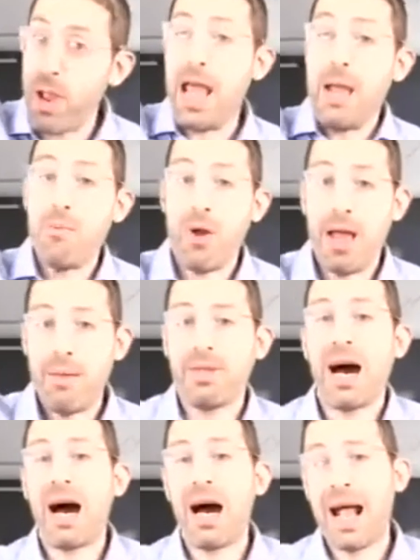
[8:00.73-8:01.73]
Abraham
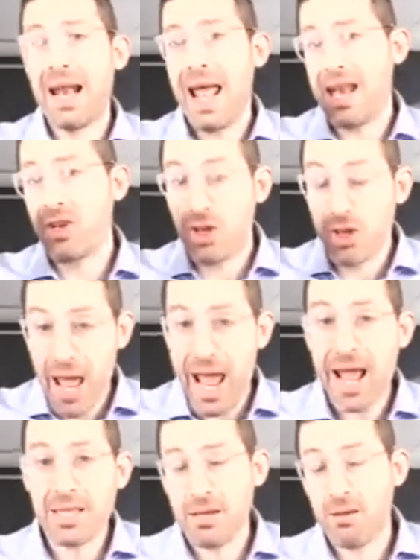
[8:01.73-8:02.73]
died, and
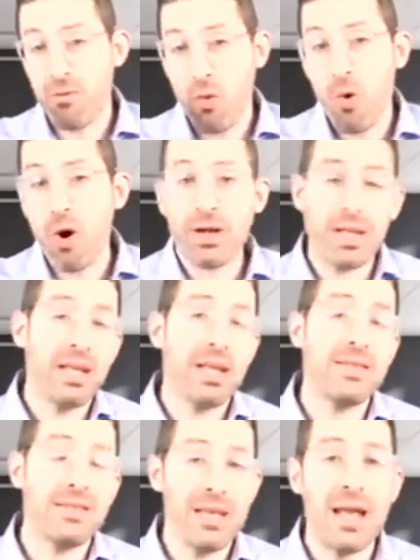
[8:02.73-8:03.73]
Asa walked in
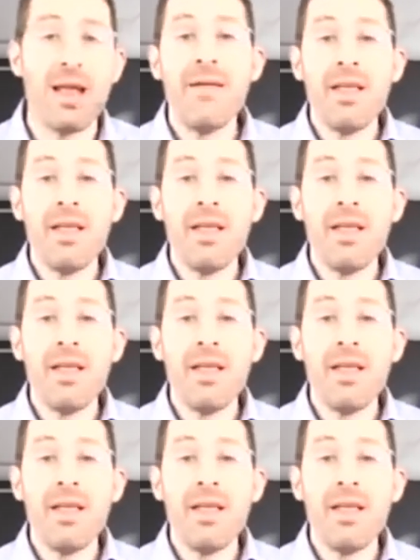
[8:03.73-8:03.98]
and said,